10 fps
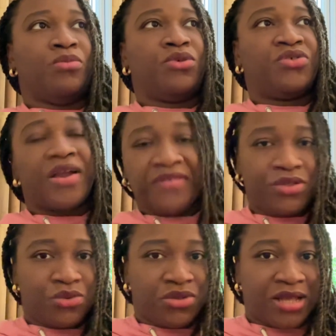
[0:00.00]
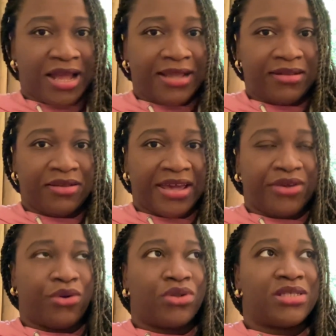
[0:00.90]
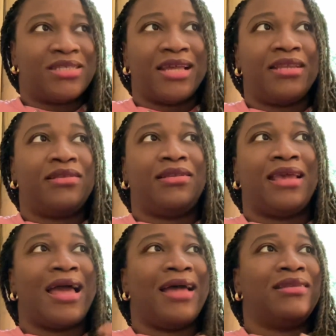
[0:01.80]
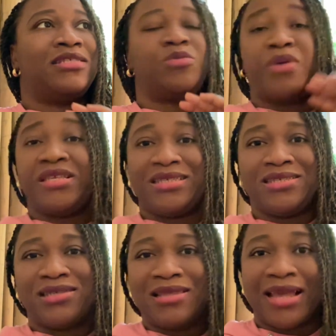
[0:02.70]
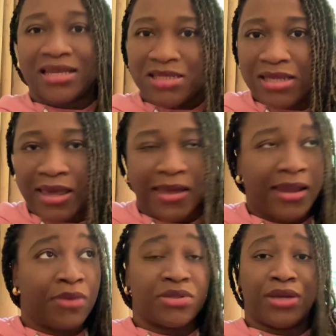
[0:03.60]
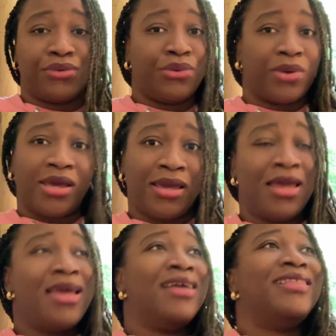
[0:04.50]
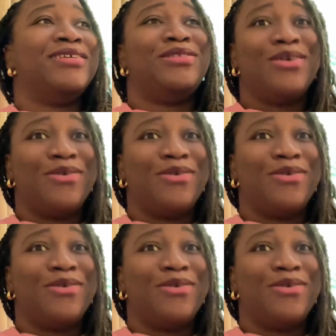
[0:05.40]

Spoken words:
driving schools that I got said they had spaces next year, and I was like, no way, there's no